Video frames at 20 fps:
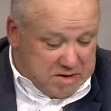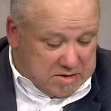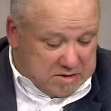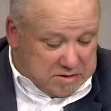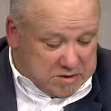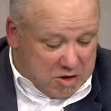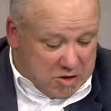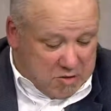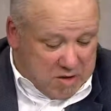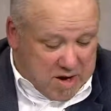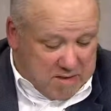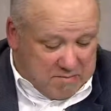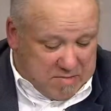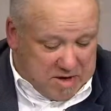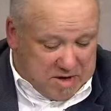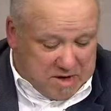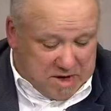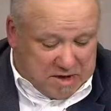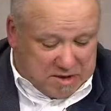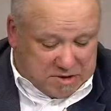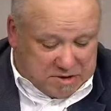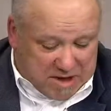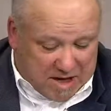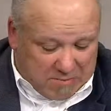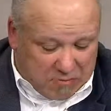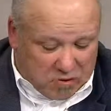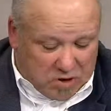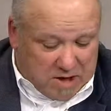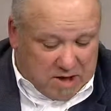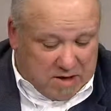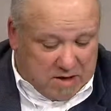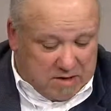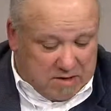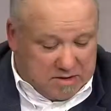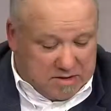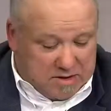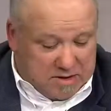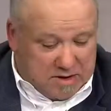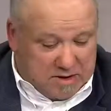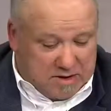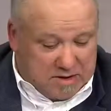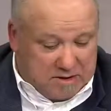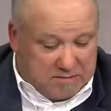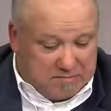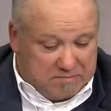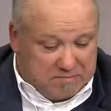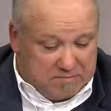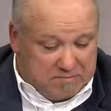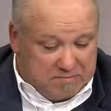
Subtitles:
So in summary, I'd